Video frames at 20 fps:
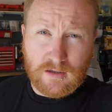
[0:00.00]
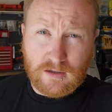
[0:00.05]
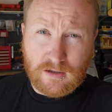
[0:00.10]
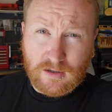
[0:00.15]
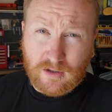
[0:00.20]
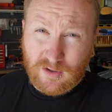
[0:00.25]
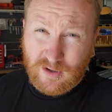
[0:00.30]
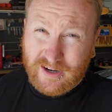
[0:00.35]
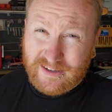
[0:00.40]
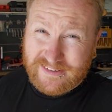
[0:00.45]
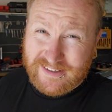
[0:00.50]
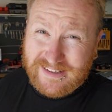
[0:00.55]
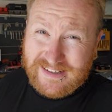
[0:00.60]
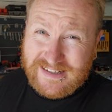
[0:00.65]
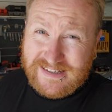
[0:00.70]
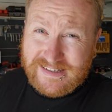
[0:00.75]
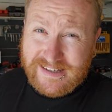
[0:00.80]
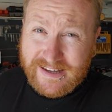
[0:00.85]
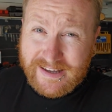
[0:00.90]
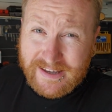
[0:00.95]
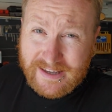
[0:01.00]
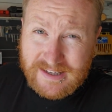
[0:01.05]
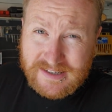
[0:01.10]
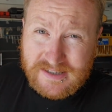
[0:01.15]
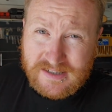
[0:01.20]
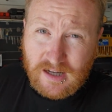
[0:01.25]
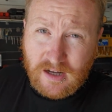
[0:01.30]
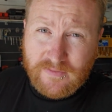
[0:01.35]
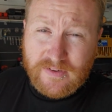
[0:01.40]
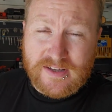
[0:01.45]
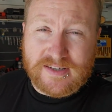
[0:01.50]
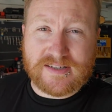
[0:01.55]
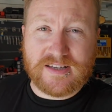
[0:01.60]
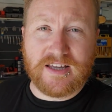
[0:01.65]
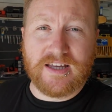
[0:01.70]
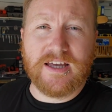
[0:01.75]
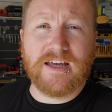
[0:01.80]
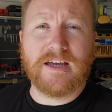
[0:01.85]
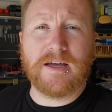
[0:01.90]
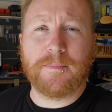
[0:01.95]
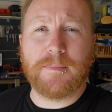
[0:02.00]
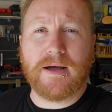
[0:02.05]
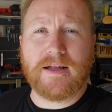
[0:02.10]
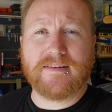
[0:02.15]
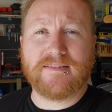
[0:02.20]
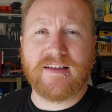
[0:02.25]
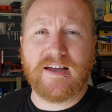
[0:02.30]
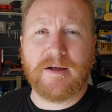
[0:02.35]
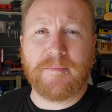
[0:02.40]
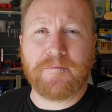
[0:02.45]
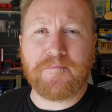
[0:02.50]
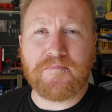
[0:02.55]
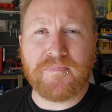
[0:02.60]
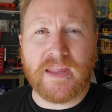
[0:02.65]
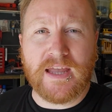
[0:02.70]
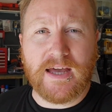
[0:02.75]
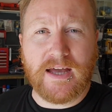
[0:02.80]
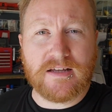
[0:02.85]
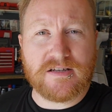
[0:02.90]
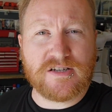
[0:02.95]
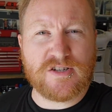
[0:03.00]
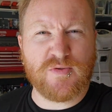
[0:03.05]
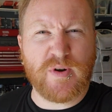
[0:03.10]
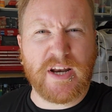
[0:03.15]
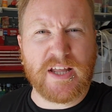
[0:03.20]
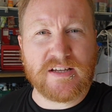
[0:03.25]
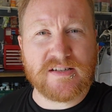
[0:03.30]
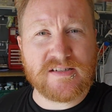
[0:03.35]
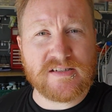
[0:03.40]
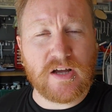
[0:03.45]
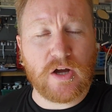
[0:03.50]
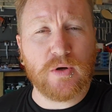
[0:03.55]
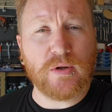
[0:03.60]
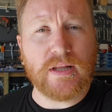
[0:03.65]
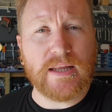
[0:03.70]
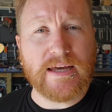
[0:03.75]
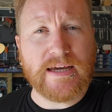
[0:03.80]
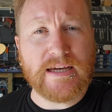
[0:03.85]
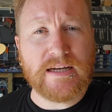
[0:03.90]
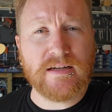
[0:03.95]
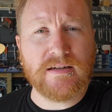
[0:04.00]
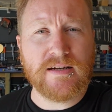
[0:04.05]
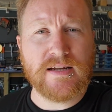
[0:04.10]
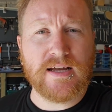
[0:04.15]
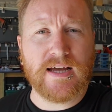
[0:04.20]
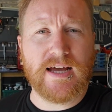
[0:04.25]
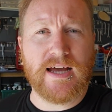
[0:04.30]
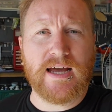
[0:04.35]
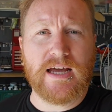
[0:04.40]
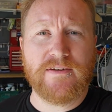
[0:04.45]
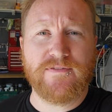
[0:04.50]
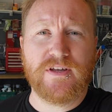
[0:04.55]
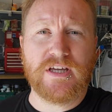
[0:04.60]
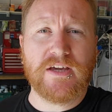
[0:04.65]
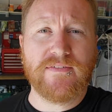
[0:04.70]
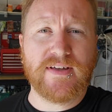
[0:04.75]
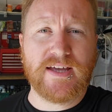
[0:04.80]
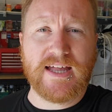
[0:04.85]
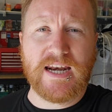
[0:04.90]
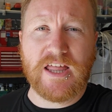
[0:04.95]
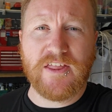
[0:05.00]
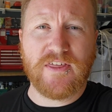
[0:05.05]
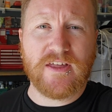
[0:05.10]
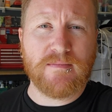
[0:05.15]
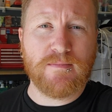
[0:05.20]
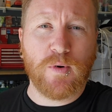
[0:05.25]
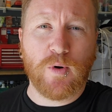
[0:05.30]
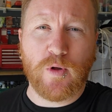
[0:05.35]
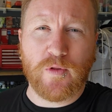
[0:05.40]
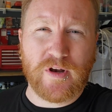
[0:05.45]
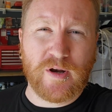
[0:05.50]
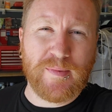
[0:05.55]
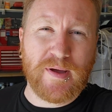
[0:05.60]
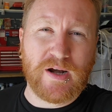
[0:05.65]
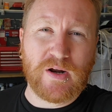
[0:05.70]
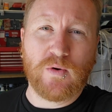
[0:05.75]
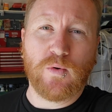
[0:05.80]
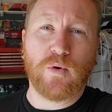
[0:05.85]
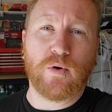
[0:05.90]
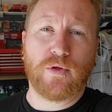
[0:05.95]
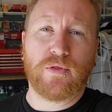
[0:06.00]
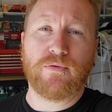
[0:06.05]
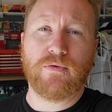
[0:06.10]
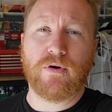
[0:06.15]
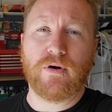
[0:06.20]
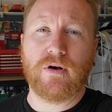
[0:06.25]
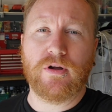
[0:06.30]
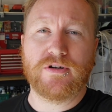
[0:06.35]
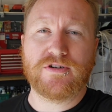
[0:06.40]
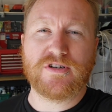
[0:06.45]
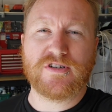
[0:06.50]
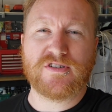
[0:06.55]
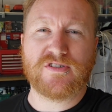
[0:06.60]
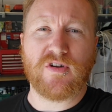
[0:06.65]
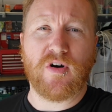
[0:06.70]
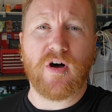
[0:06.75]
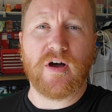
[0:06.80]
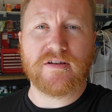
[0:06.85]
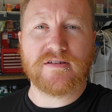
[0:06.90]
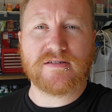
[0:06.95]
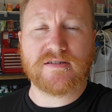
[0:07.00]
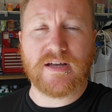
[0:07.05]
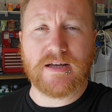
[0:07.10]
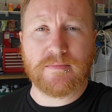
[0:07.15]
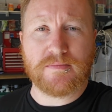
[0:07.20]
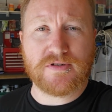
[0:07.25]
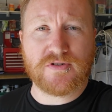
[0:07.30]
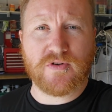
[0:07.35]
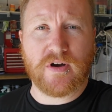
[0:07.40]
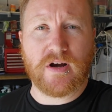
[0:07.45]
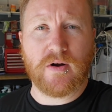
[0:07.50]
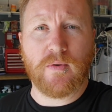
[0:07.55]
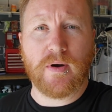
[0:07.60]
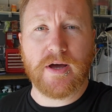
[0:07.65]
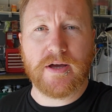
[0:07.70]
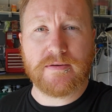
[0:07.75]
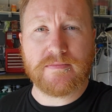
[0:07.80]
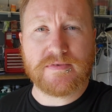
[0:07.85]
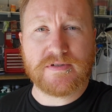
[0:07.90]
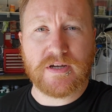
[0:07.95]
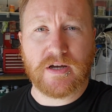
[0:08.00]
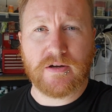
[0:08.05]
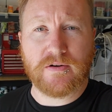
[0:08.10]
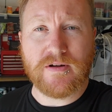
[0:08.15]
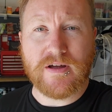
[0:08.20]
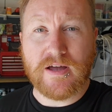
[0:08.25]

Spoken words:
Alright, didn't seize, obviously, but it's just running so lean. If you give it anything more than about a quarter throttle, it just dies straight away. So